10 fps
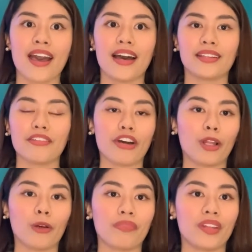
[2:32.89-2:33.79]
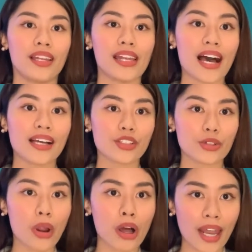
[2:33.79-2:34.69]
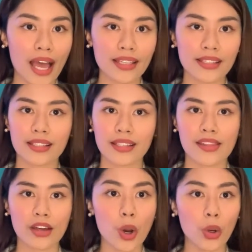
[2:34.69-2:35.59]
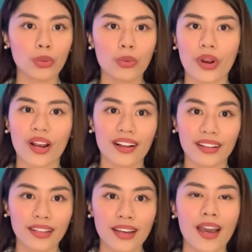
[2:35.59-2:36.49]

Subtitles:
and develop the lands, raw lands in the whole world.